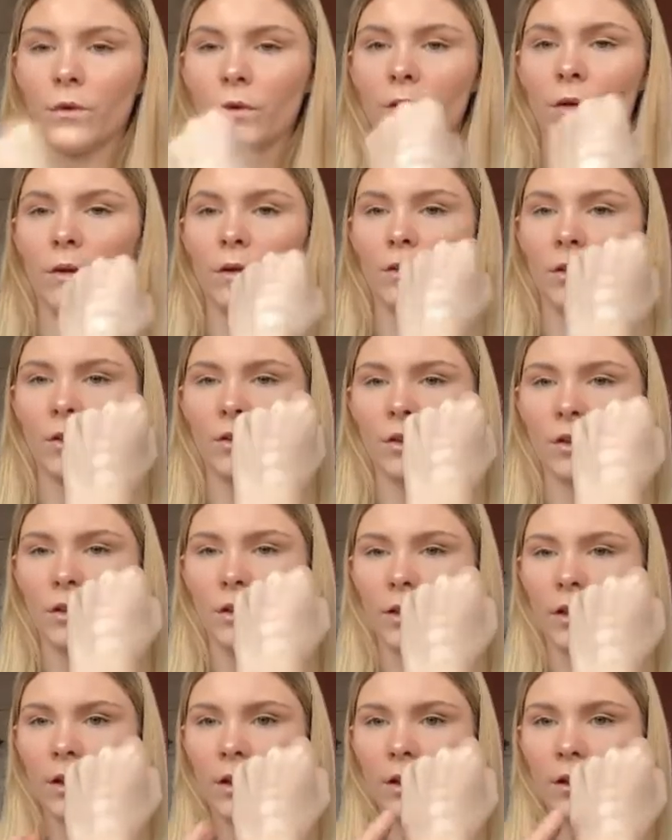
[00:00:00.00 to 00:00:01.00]
So as you can
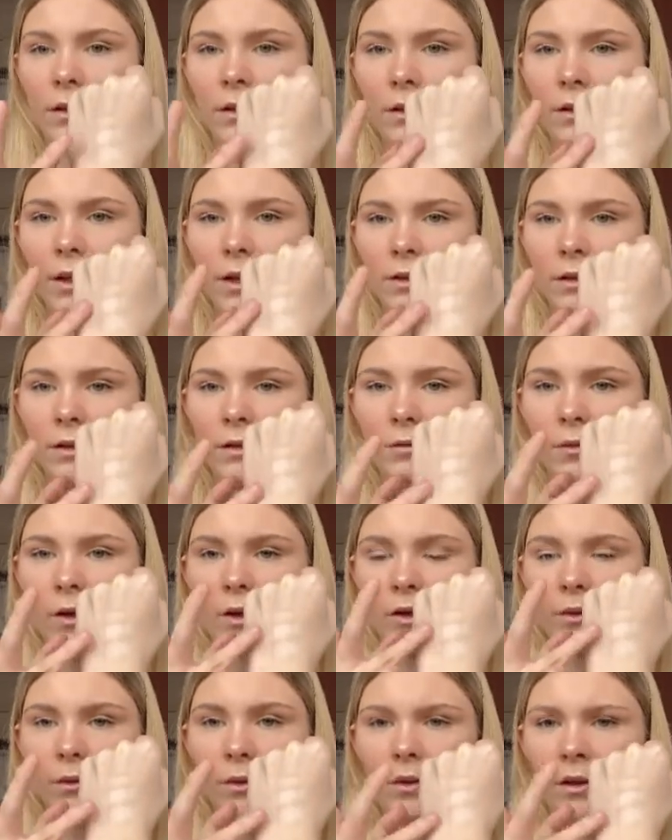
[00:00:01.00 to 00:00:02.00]
see, these are the colours
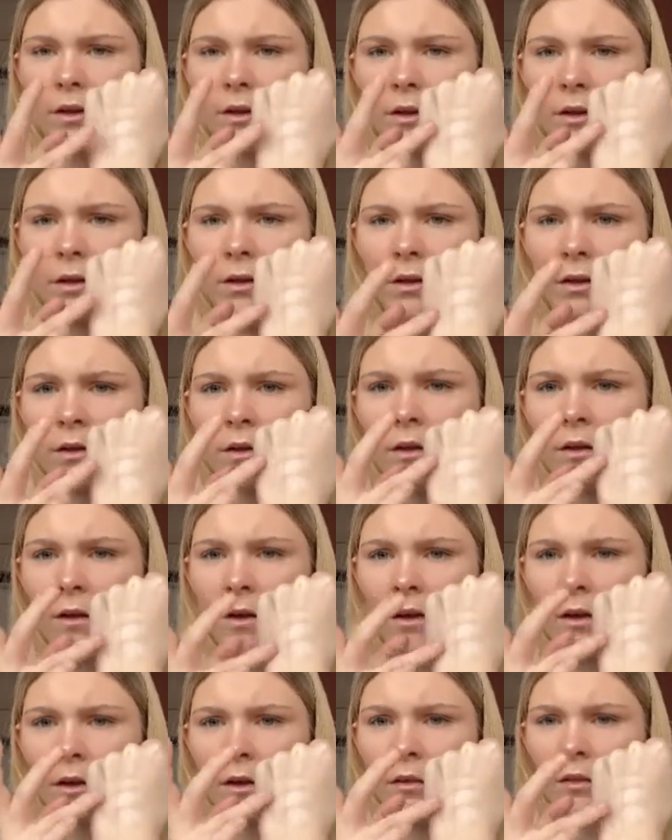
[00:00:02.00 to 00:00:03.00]
on here.
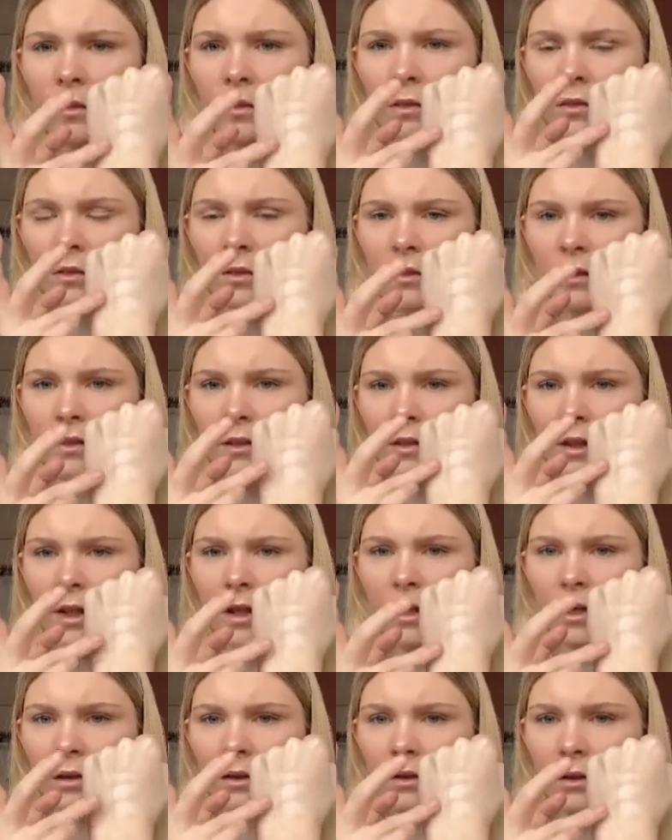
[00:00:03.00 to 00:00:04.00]

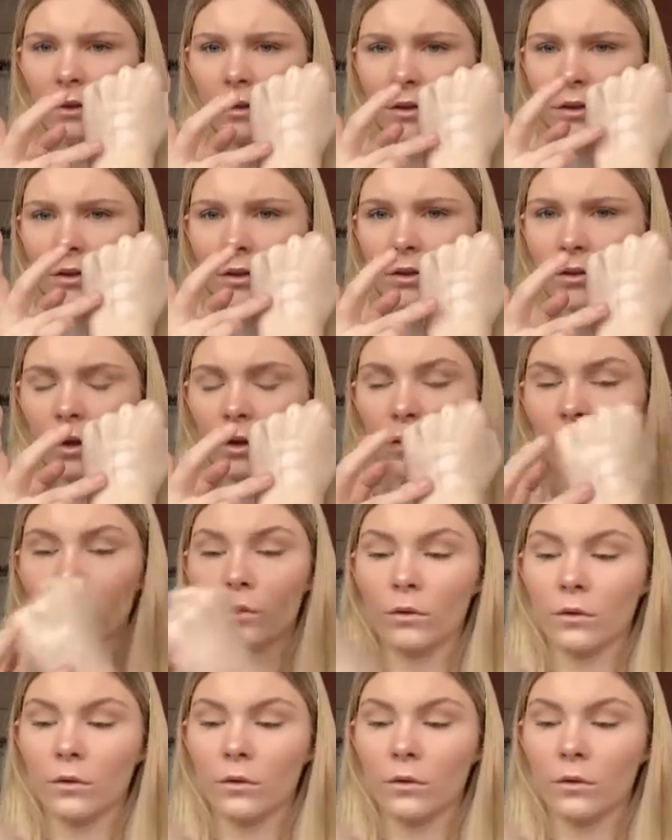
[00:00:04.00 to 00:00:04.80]
They are so